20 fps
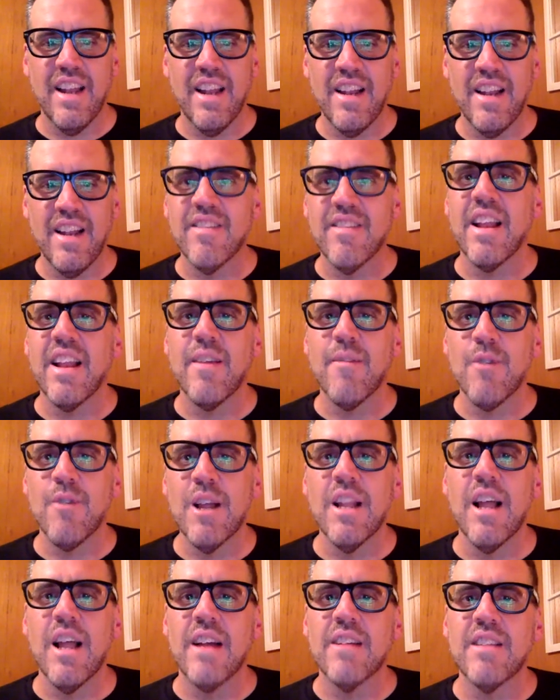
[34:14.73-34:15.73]
And he said he
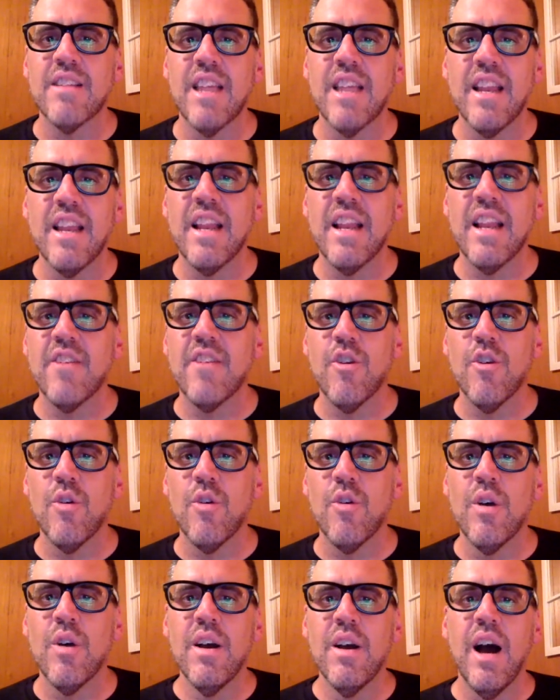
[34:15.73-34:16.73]
realized he needed
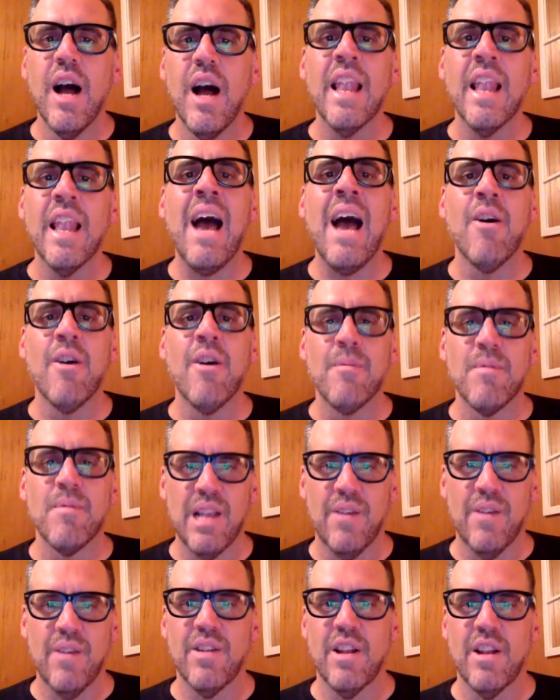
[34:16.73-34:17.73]
to allow
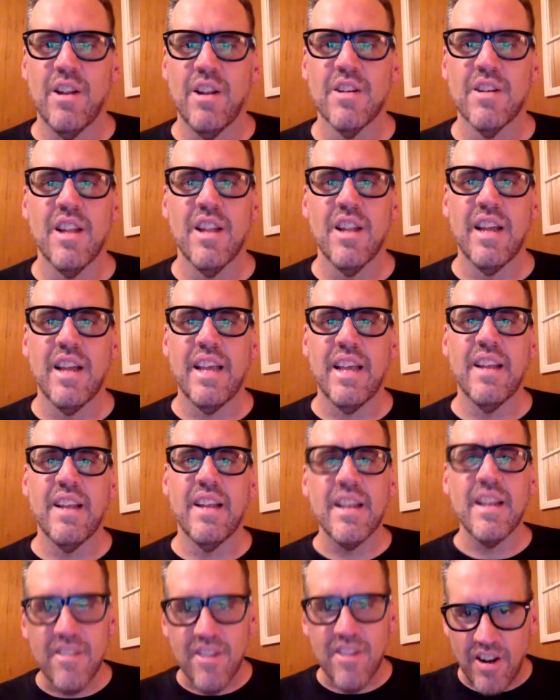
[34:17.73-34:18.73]
himself to learn to like it.
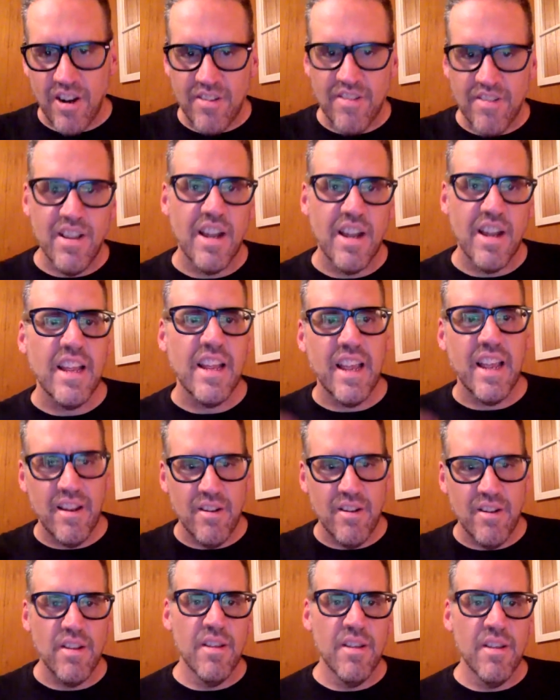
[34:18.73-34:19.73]
And he started studying it and